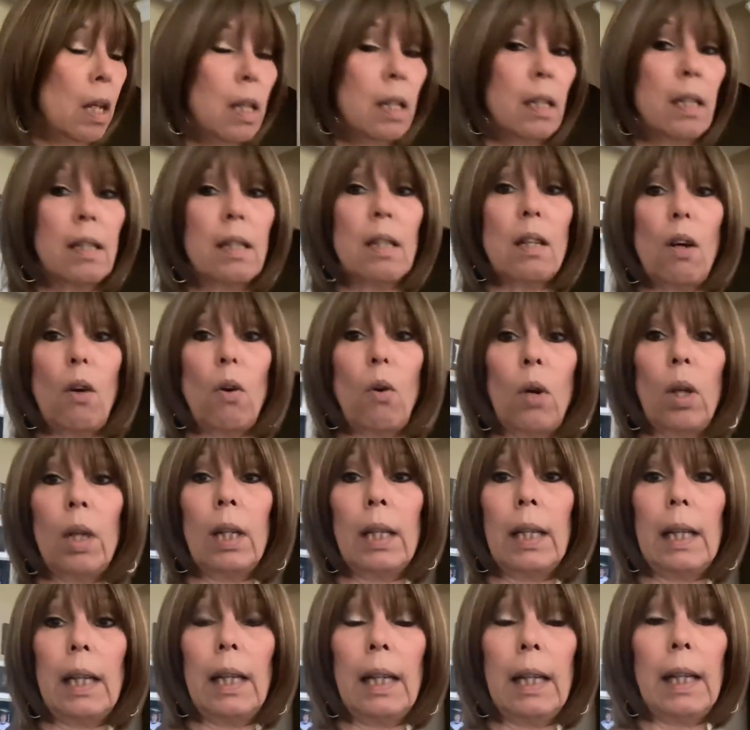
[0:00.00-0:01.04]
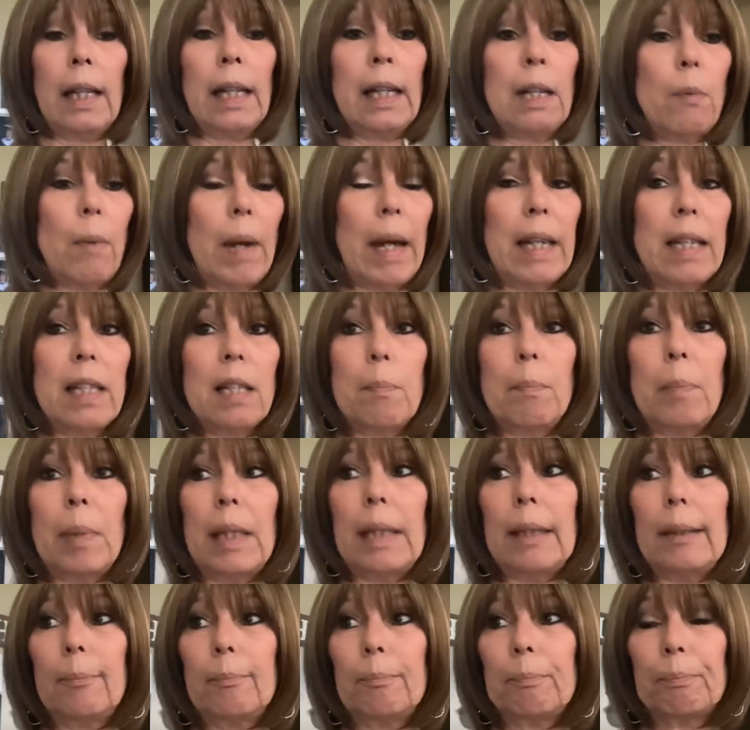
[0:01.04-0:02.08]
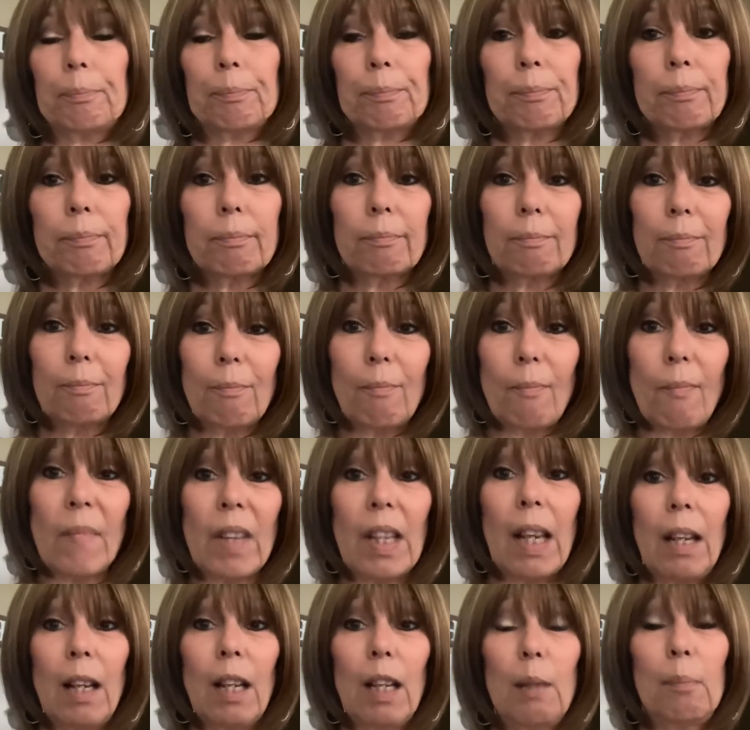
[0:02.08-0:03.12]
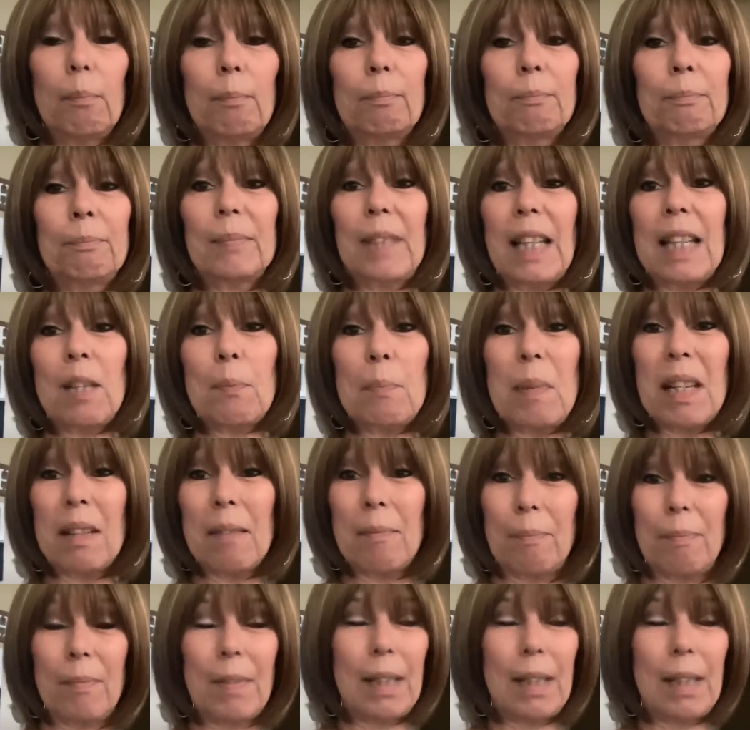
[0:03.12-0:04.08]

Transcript: So uh, anyways, but um, it's been